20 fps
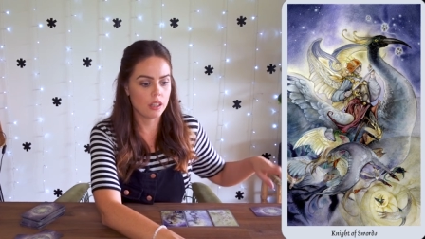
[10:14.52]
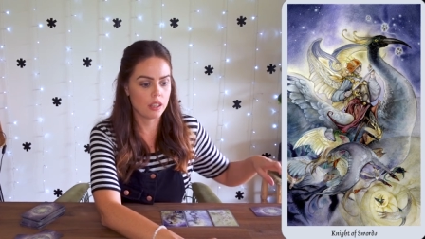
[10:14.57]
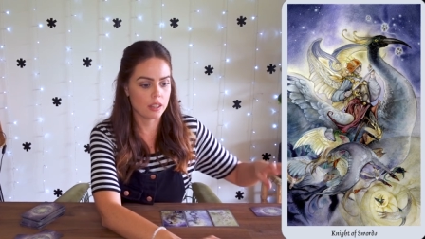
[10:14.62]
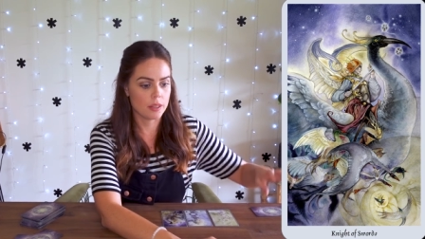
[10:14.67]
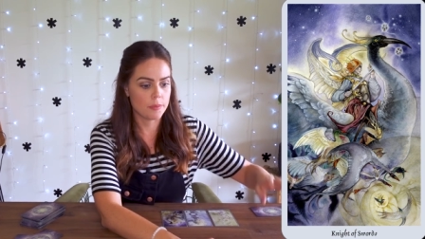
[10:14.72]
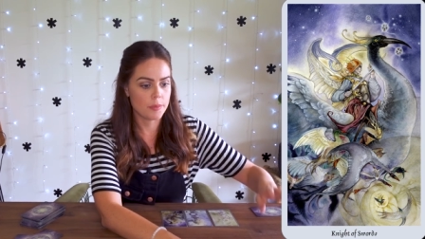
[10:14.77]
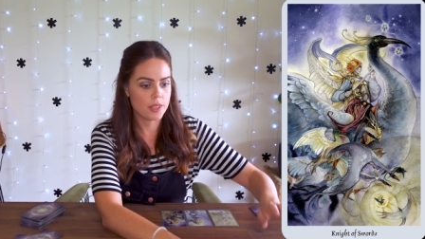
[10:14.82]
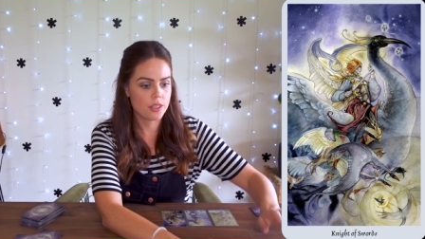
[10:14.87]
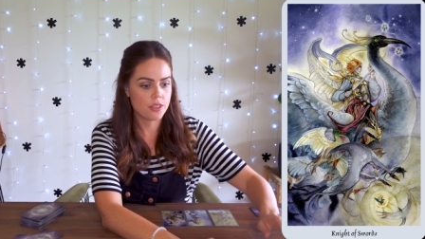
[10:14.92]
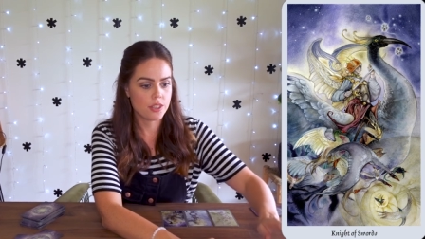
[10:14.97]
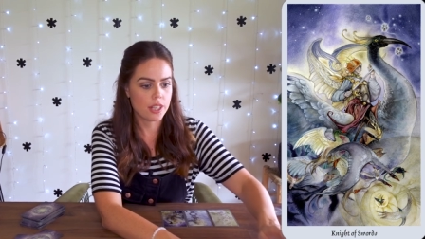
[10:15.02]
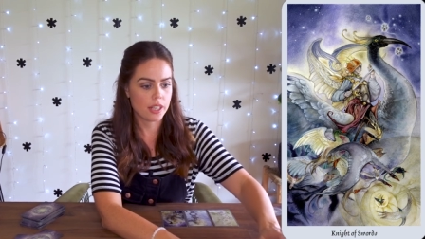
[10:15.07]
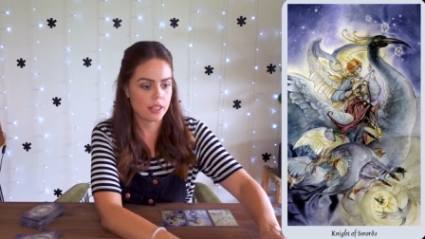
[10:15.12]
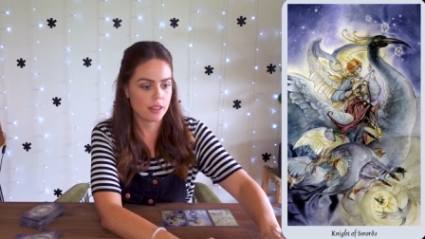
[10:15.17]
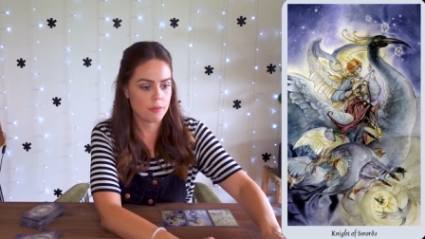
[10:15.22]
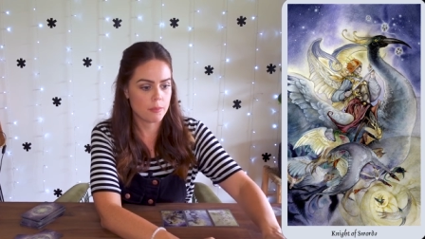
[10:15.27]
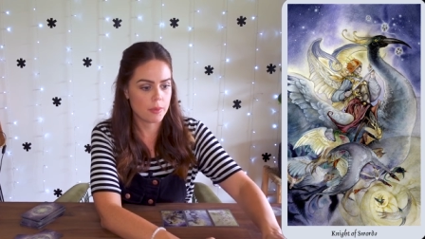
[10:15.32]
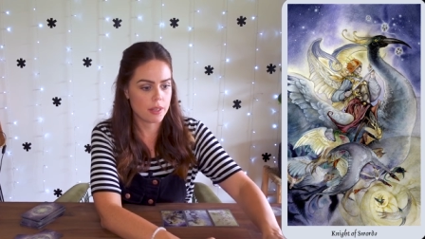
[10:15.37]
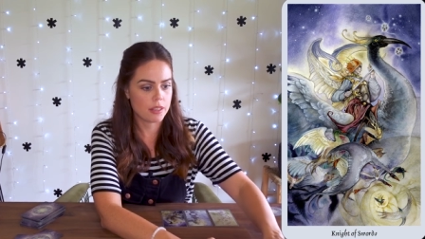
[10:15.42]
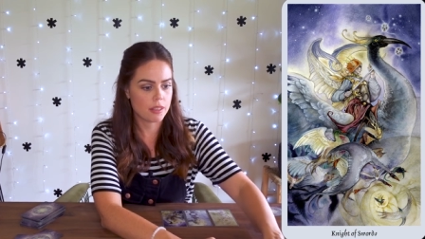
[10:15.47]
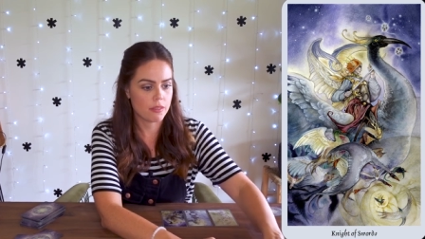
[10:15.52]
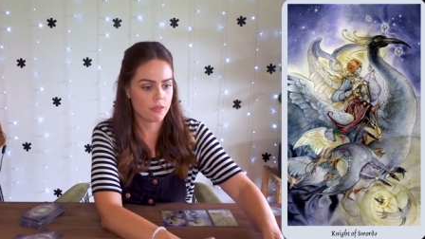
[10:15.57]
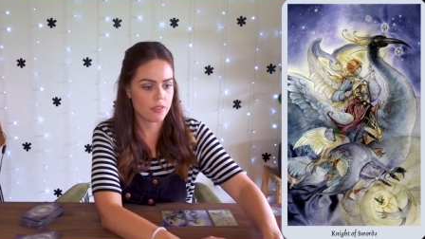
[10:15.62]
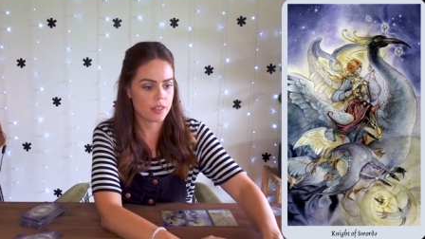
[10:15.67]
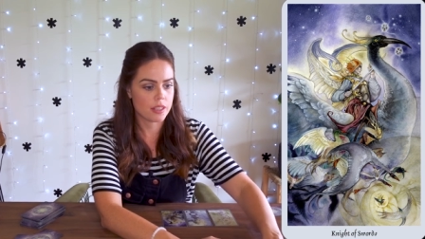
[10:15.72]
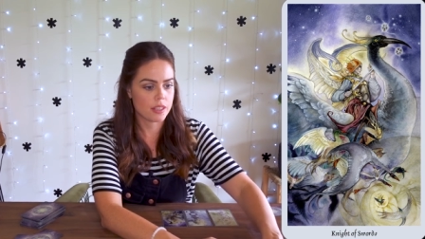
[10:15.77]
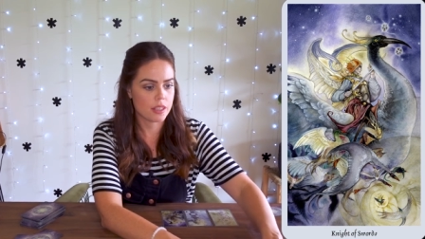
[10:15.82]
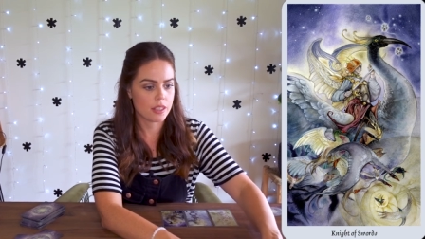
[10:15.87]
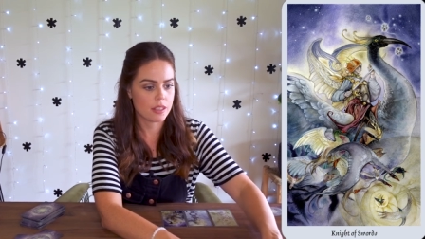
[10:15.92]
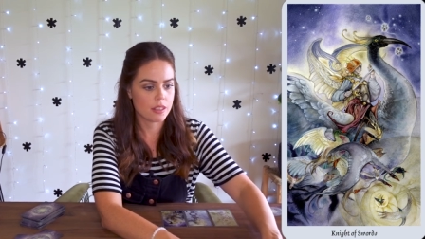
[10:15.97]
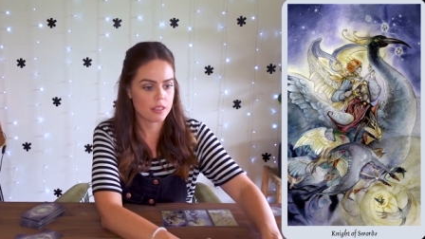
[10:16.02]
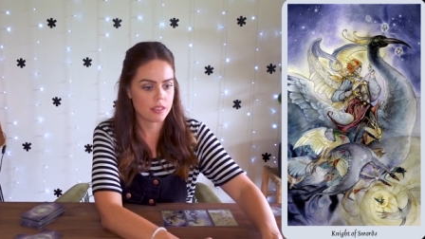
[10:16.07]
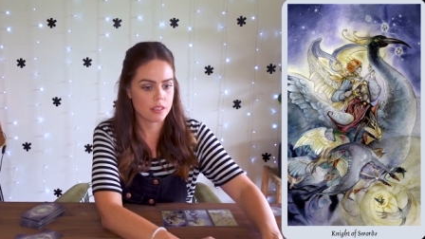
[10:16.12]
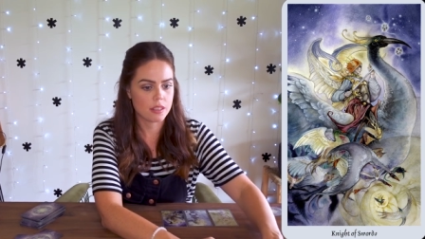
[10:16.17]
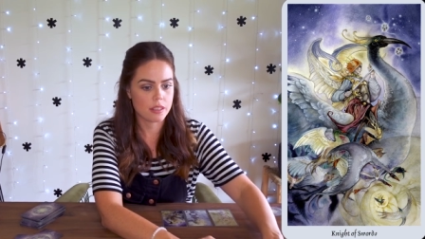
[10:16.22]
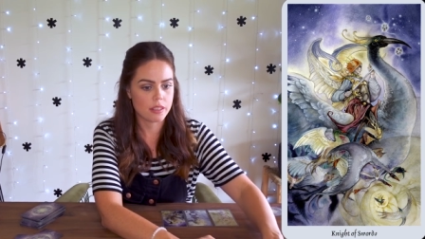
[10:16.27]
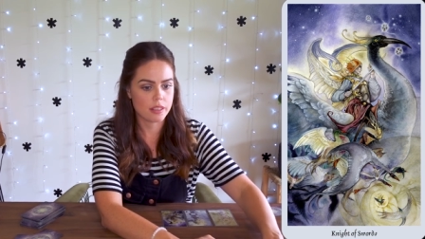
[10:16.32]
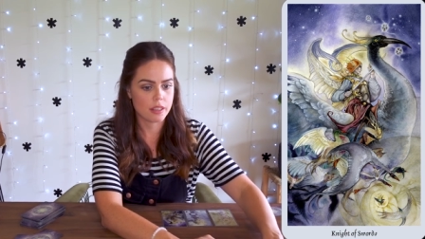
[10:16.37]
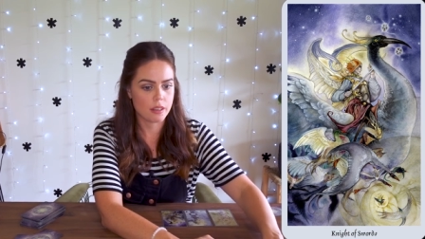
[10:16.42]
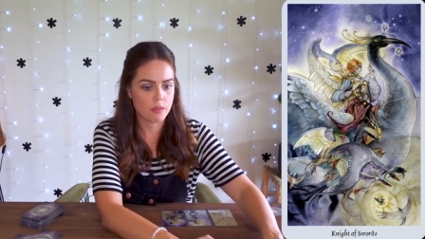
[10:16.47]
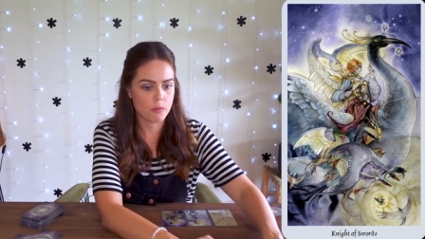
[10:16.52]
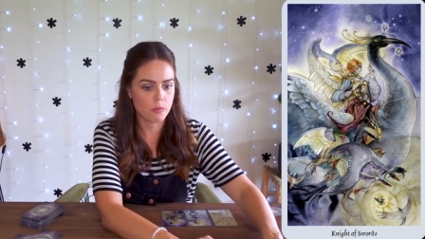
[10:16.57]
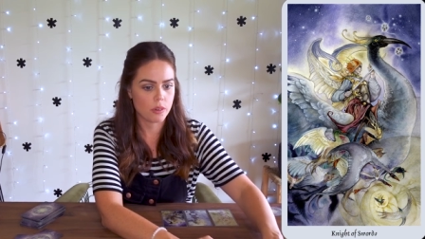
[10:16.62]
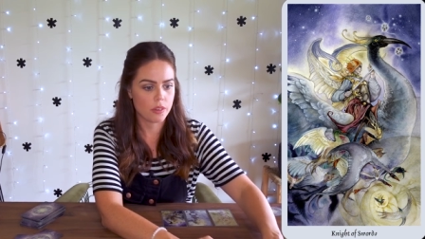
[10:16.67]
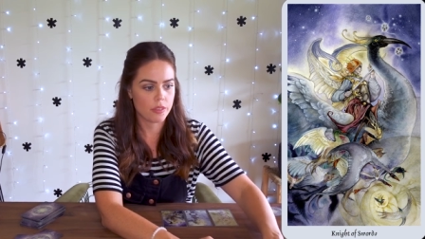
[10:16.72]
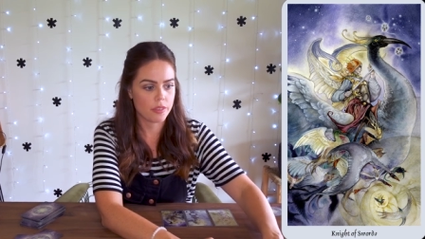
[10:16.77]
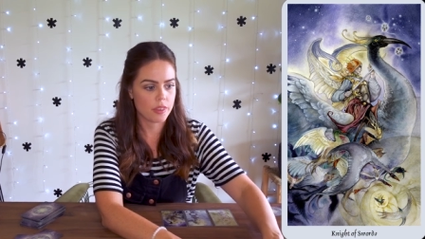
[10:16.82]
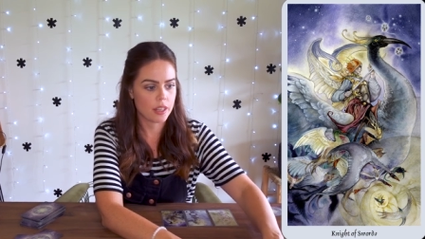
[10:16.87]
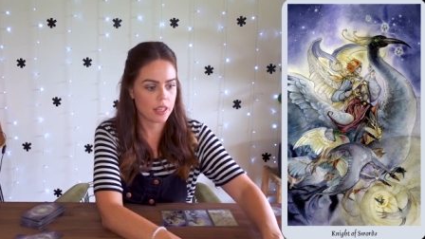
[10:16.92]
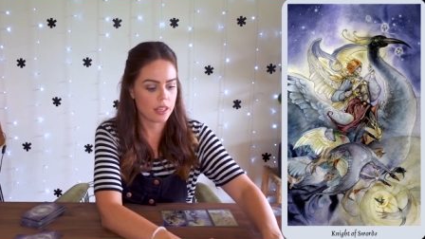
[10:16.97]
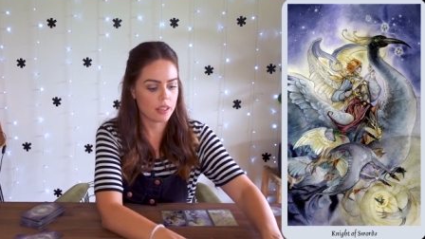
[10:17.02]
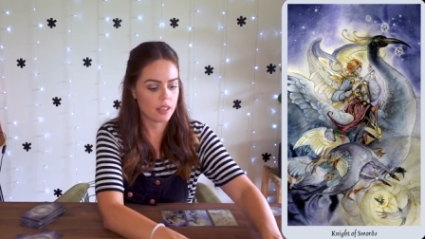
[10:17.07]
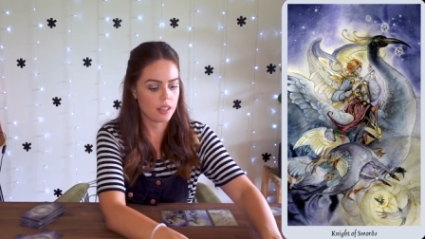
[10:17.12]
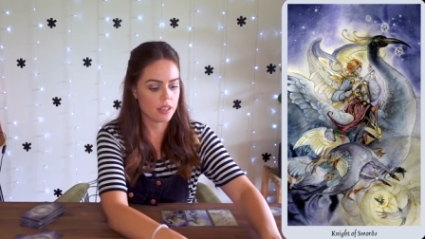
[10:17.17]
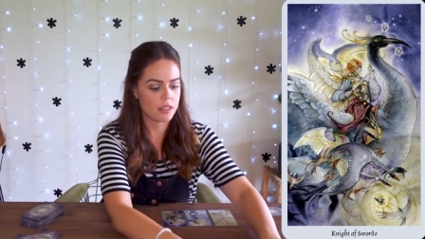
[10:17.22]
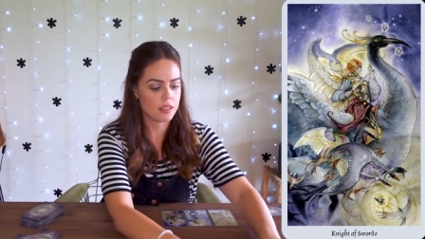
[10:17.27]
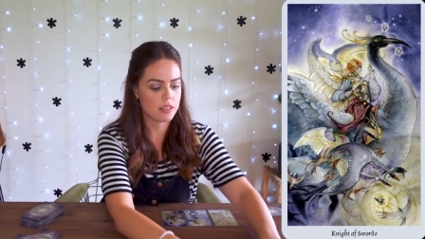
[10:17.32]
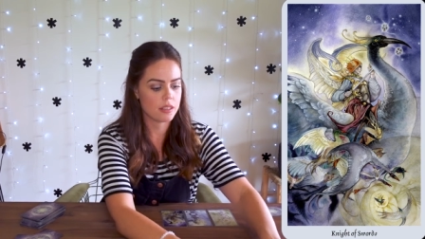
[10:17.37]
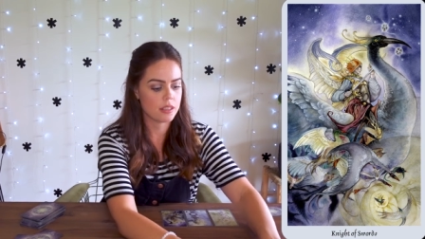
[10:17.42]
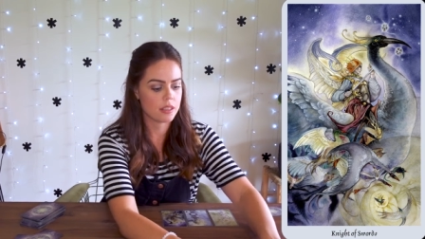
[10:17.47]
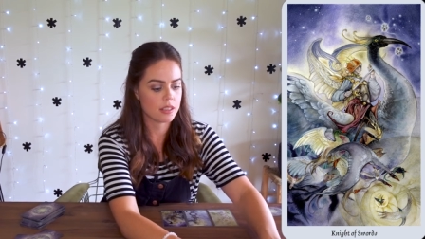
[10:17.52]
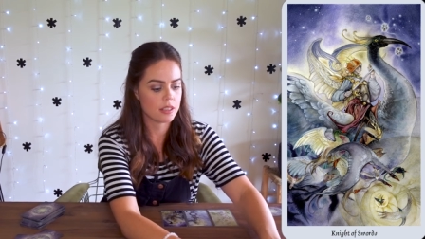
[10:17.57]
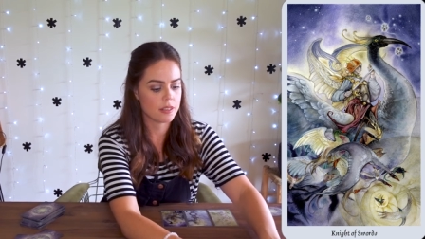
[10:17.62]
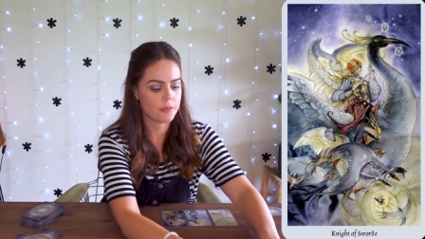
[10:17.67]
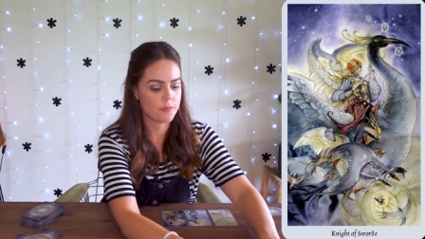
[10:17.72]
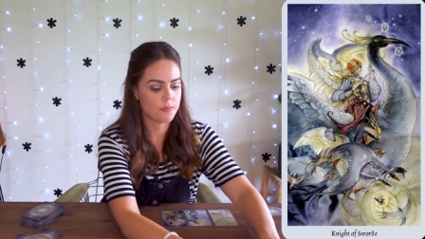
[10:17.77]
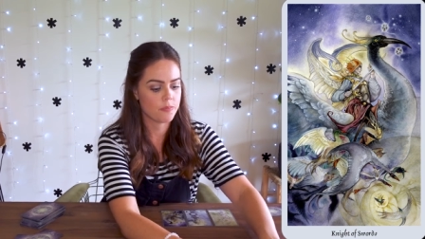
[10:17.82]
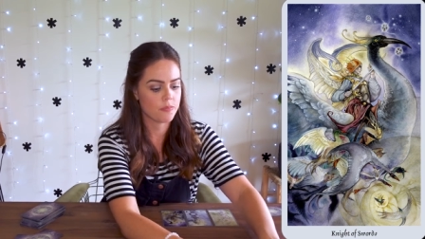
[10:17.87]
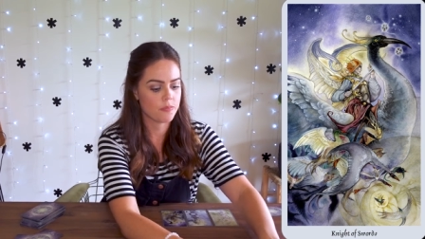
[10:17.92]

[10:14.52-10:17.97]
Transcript: Let me just check the metaphysics to see what that is.